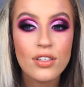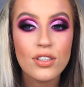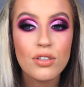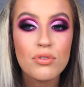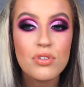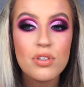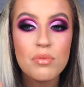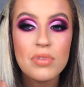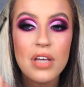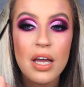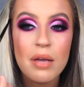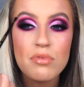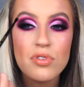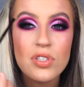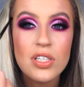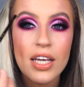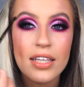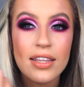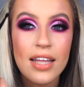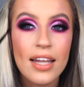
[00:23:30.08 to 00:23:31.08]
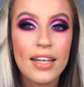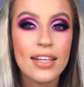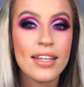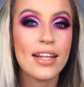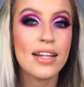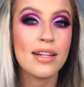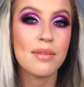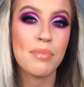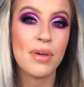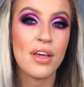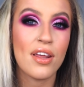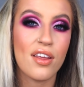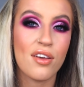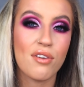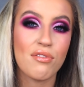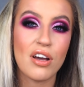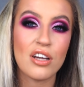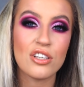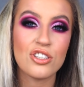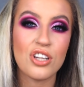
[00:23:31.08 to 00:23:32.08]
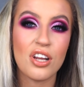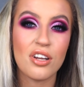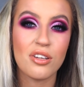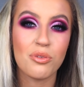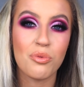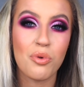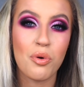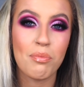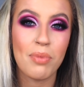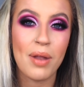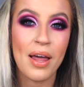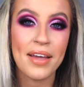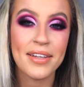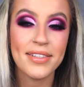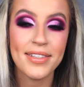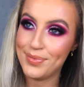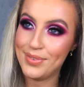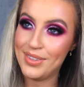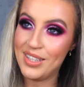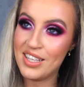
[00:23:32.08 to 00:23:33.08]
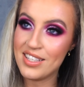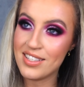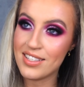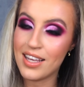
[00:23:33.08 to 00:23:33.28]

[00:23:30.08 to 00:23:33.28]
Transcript: You know, sometimes you get that little bit of eyeshadow that won't blend. This